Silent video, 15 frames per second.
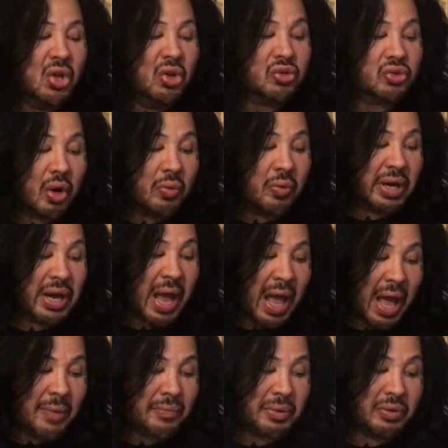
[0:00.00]
So what
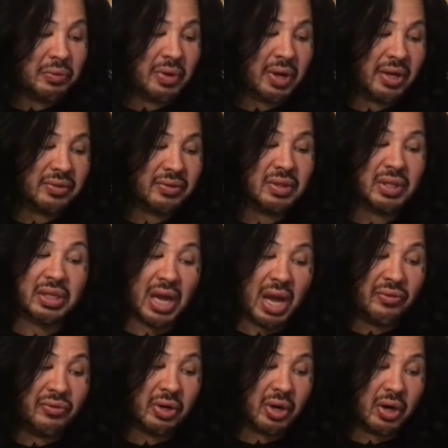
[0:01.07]
happened was the
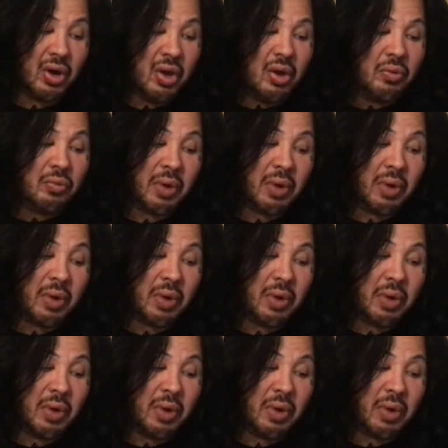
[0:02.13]
governor,